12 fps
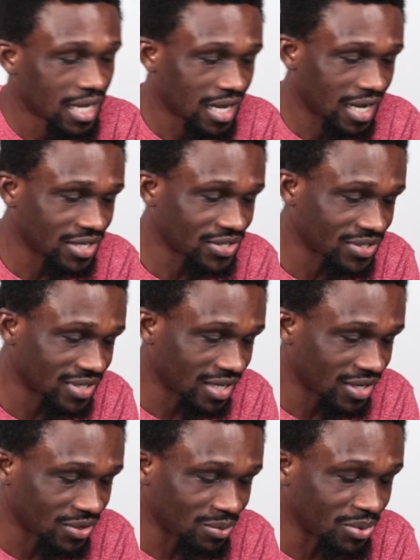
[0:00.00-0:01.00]
I should
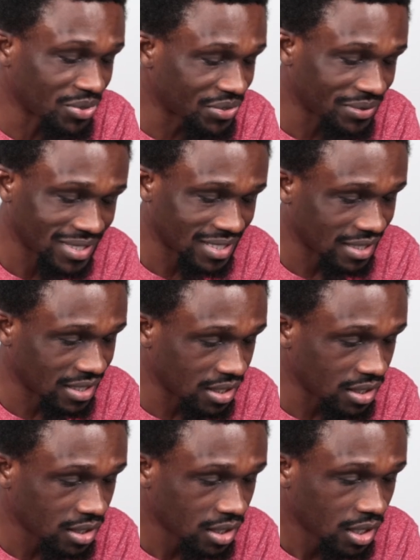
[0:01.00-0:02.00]
say, or bouldering
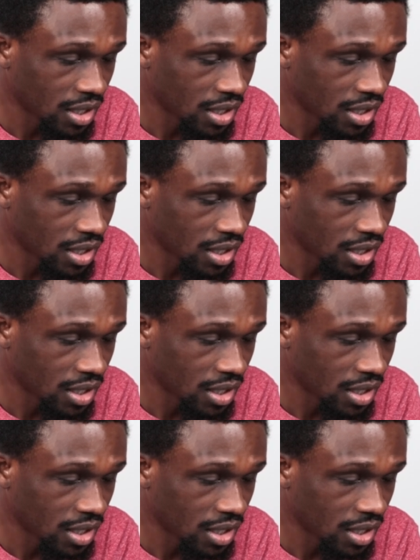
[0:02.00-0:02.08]
technique,